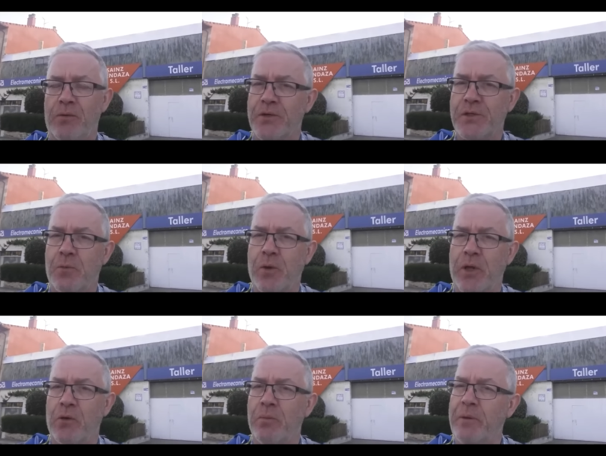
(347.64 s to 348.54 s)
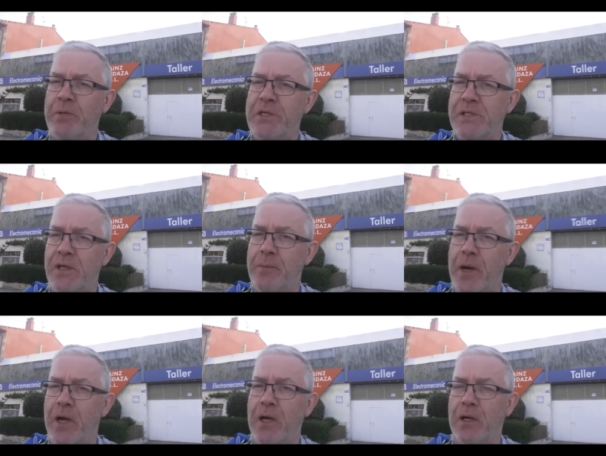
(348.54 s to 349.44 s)
wonder if there's somewhere that will make me
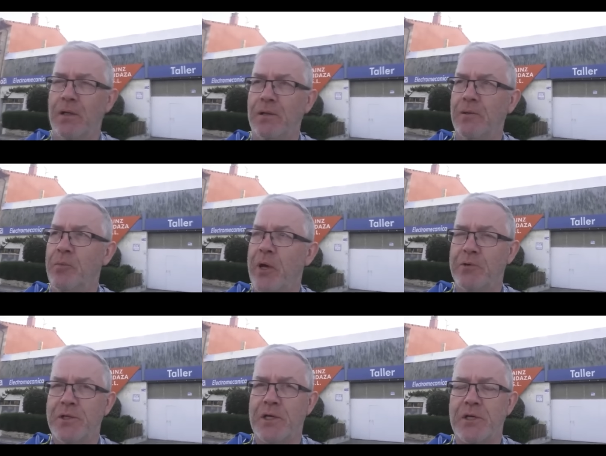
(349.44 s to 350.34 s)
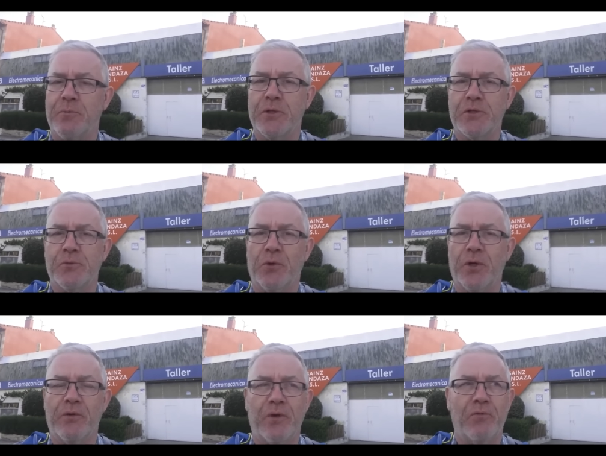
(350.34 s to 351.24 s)
slimmer. Pat was asking me this
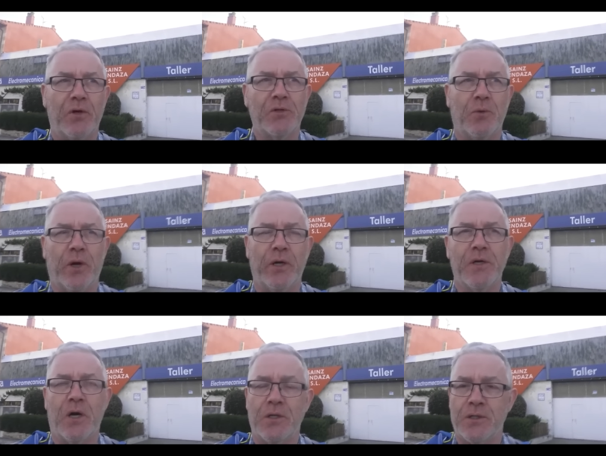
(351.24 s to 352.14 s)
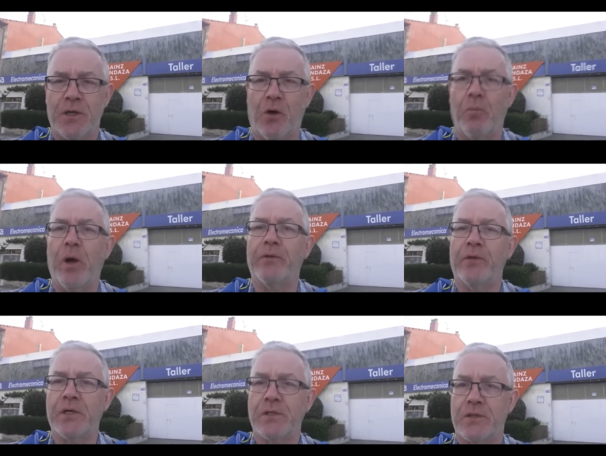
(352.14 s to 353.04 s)
morning if I've lost weight. It's hard to tell, but I
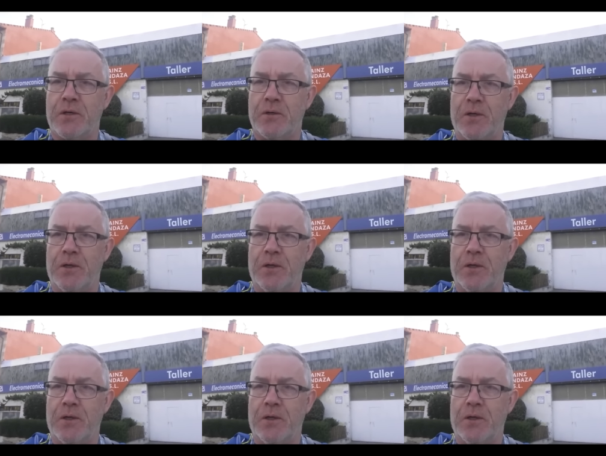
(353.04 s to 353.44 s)
think so.